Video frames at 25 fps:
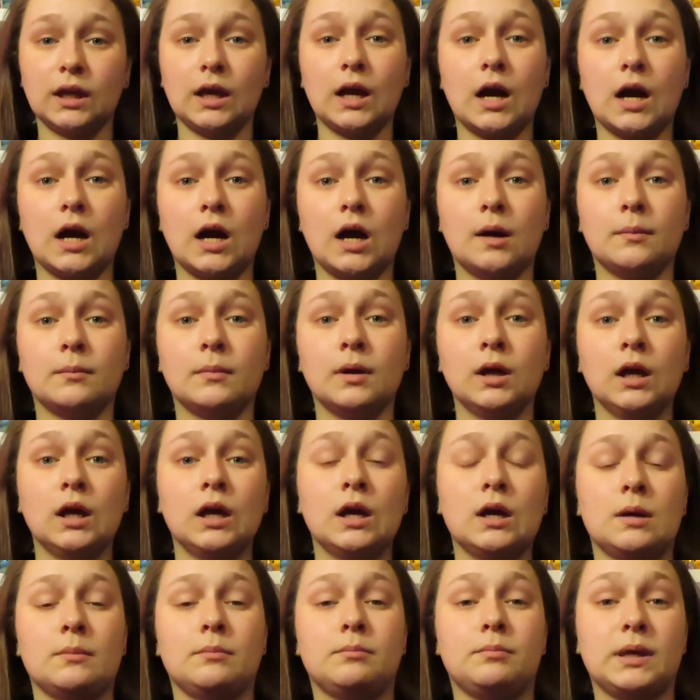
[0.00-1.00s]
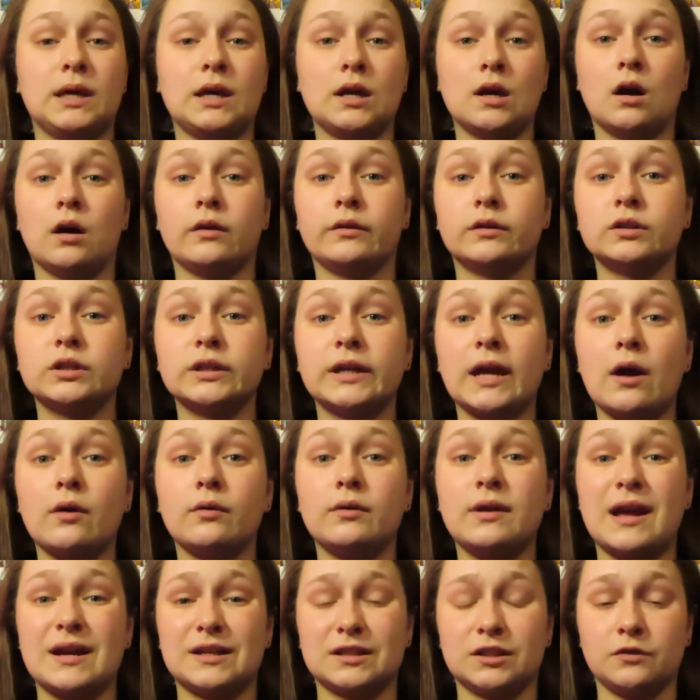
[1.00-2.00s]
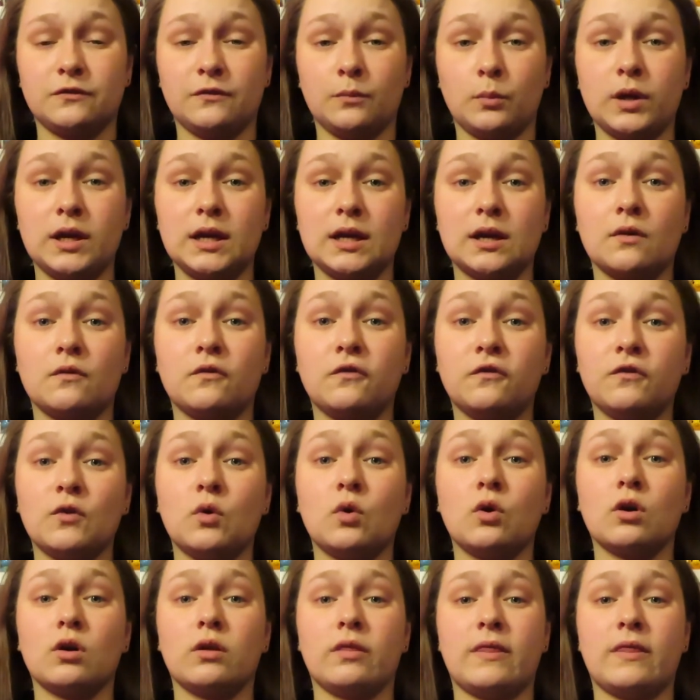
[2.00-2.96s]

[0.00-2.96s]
Be on the lookout next week for